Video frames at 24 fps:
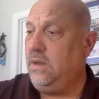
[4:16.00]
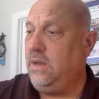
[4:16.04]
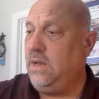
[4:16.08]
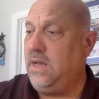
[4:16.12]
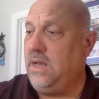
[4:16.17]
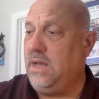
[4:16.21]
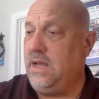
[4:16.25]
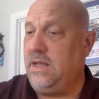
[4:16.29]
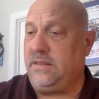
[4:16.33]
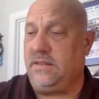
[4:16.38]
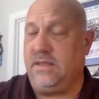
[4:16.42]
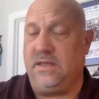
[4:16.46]

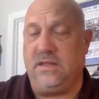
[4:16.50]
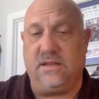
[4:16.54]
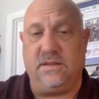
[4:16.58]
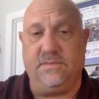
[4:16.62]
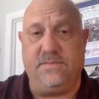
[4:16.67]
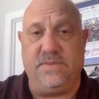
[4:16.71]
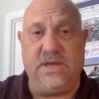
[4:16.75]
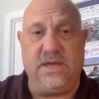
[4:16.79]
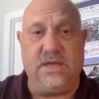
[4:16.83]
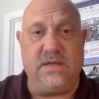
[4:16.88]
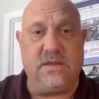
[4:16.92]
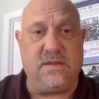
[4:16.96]
I think the
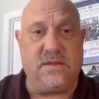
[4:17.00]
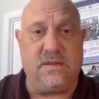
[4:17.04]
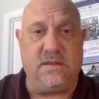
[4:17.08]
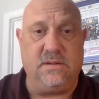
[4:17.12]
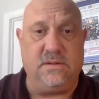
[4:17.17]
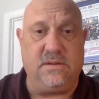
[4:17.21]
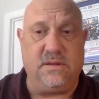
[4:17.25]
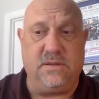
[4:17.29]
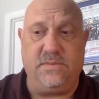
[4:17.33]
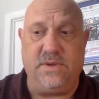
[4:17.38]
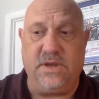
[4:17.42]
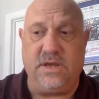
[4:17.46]

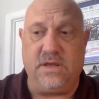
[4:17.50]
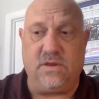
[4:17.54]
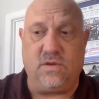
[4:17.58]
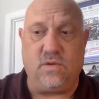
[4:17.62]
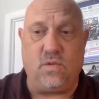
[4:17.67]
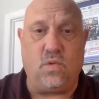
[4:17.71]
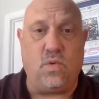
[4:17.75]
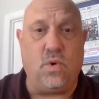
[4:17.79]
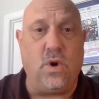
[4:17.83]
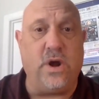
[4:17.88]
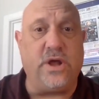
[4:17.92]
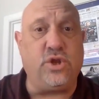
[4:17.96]
biggest
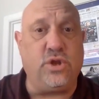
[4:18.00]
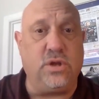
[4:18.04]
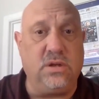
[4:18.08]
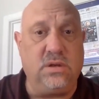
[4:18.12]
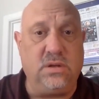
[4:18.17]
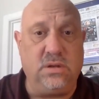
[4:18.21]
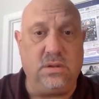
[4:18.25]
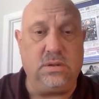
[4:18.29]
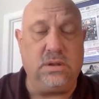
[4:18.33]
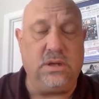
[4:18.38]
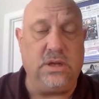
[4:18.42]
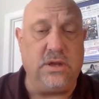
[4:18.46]

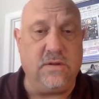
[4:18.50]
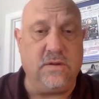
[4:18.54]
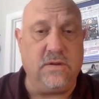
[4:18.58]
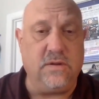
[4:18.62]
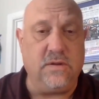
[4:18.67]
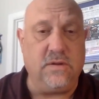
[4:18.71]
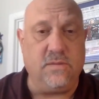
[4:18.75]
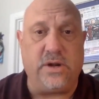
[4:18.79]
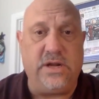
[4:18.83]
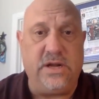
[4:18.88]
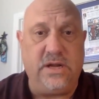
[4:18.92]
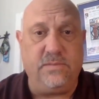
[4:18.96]
question is
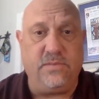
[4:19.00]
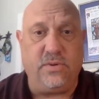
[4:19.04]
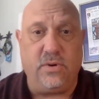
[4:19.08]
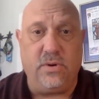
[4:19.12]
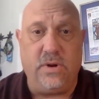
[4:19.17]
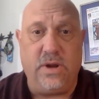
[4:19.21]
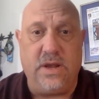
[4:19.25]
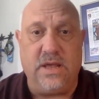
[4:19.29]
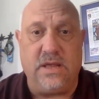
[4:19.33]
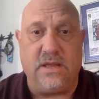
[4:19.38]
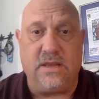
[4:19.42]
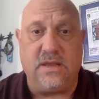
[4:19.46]
Martin
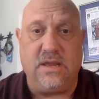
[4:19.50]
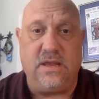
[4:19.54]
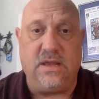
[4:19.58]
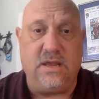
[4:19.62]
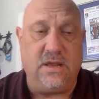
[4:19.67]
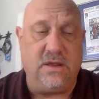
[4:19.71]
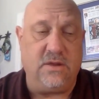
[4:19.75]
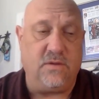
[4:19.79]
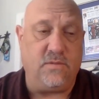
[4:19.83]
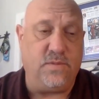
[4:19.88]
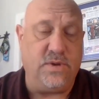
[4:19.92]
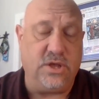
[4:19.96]
Perez.
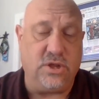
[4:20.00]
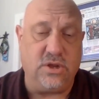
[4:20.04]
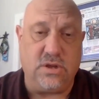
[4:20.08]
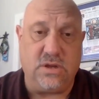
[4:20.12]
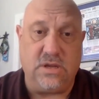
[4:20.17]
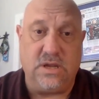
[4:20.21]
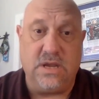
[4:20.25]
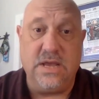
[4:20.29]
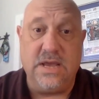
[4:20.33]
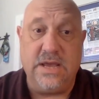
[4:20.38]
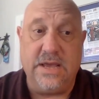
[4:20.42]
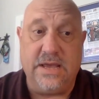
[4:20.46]
He's
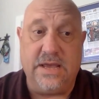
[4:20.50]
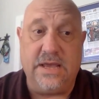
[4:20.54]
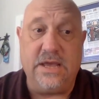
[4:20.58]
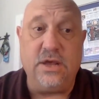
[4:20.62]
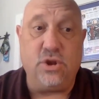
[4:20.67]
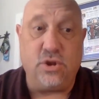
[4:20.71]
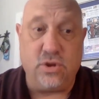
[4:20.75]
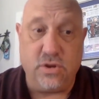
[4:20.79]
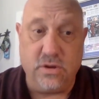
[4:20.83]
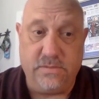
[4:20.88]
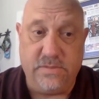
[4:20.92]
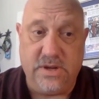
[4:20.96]
pitched. He
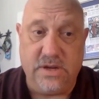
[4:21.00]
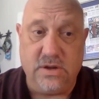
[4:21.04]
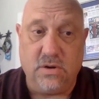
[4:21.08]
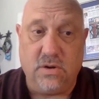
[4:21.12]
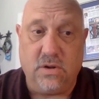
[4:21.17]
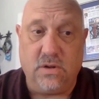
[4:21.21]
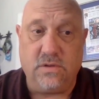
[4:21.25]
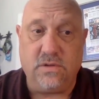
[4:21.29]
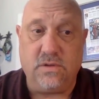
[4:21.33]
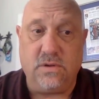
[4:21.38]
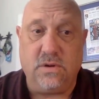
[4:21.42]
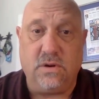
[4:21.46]
should be an
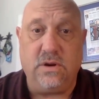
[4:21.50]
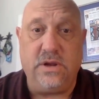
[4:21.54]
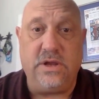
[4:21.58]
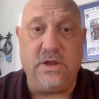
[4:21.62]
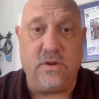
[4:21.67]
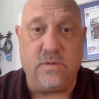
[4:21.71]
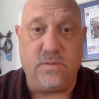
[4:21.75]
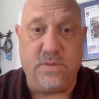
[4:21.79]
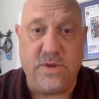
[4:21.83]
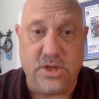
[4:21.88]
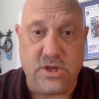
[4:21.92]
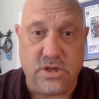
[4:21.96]
all-star.
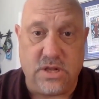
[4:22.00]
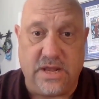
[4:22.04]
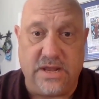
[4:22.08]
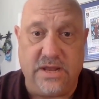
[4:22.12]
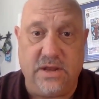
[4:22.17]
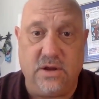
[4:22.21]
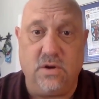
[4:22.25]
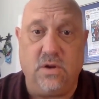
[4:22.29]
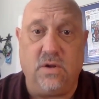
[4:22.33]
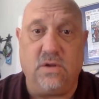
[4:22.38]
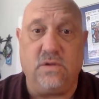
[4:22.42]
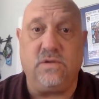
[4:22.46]
He's pitched
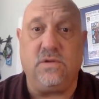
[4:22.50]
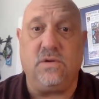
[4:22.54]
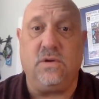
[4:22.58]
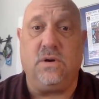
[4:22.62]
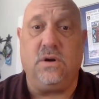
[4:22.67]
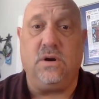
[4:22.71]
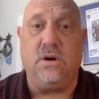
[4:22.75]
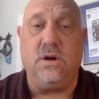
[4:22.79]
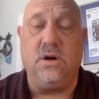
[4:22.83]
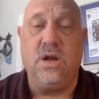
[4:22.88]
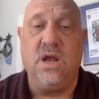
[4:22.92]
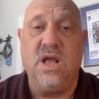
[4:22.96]
like an
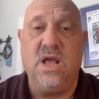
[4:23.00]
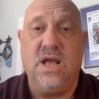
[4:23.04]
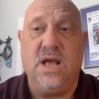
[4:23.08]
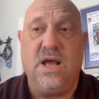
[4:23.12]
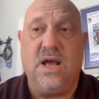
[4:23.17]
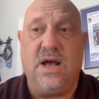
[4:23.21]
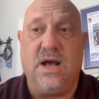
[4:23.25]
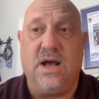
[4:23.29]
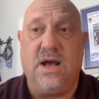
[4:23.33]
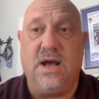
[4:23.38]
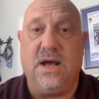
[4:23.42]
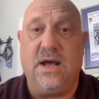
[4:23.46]
all-star,
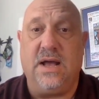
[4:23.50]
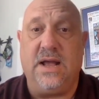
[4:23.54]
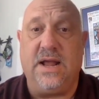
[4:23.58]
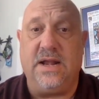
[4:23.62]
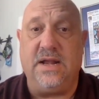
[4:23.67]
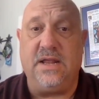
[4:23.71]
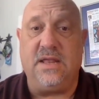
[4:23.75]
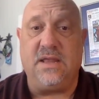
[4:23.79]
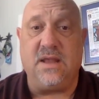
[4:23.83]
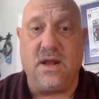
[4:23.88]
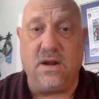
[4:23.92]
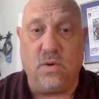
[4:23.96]

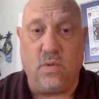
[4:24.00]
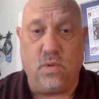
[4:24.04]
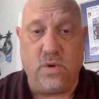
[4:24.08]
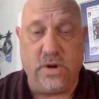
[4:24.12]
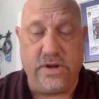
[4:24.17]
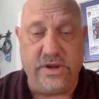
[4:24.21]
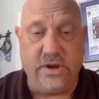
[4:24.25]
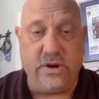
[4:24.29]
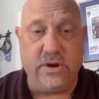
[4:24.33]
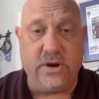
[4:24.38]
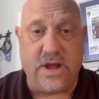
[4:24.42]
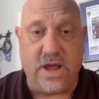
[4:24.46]
and he's on a
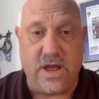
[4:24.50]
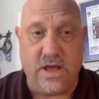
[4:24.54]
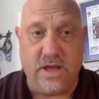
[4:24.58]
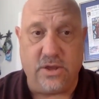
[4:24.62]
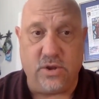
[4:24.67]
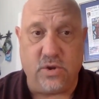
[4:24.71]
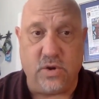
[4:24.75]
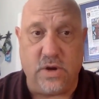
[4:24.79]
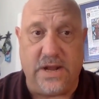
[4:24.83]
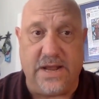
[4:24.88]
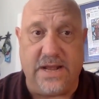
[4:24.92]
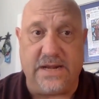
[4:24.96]
1-year
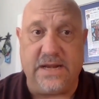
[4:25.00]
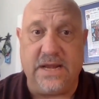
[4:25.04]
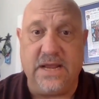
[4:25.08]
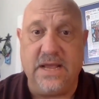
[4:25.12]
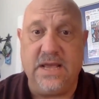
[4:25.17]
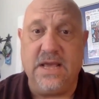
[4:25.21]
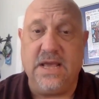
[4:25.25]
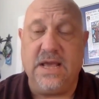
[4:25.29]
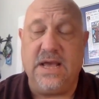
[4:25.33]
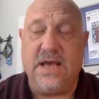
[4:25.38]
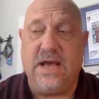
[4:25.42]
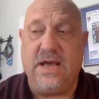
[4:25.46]
contract.
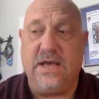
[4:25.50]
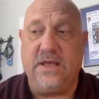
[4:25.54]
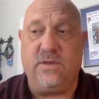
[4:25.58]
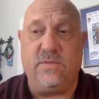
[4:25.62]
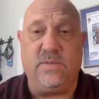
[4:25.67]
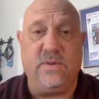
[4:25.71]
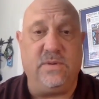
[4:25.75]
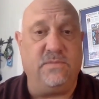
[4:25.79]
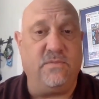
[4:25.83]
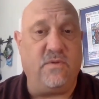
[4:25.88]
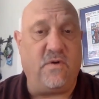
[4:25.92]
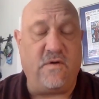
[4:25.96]
He's
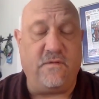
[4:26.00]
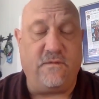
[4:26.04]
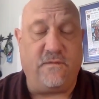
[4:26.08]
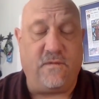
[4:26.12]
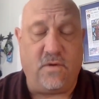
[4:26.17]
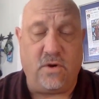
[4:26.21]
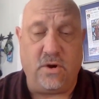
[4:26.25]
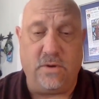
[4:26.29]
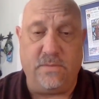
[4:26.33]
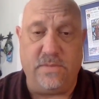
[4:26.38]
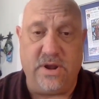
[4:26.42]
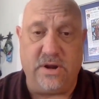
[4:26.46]
been
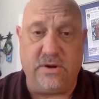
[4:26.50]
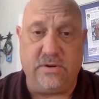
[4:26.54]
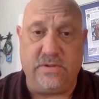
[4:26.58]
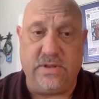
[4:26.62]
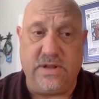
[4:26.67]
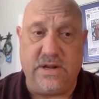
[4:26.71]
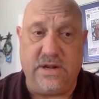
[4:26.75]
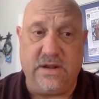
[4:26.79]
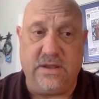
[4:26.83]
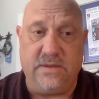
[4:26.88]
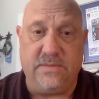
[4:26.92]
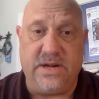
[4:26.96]
far better
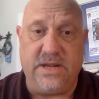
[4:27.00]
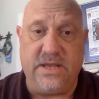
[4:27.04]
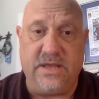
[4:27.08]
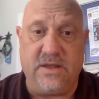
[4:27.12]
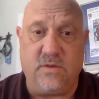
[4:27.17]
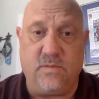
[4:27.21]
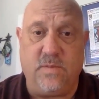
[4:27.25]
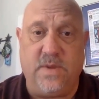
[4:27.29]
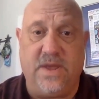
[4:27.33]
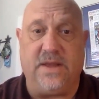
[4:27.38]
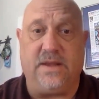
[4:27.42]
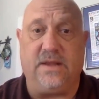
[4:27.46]
than anybody
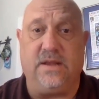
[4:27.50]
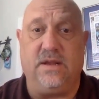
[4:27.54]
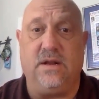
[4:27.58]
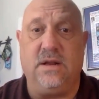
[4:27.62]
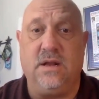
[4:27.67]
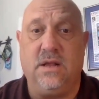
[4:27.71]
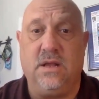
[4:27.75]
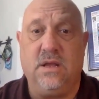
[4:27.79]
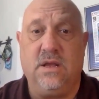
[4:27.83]
expected.